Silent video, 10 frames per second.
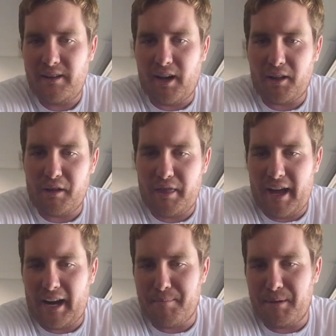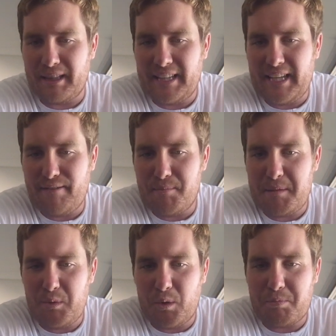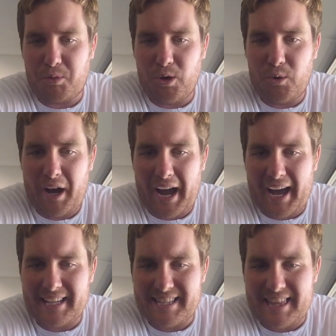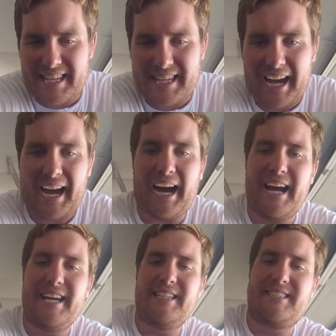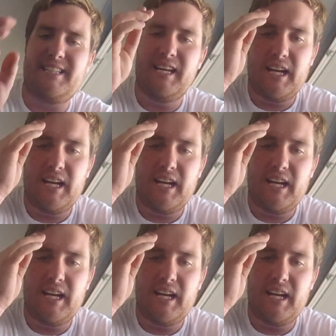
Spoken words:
Not only that, I believe the BB1 Pro has the highest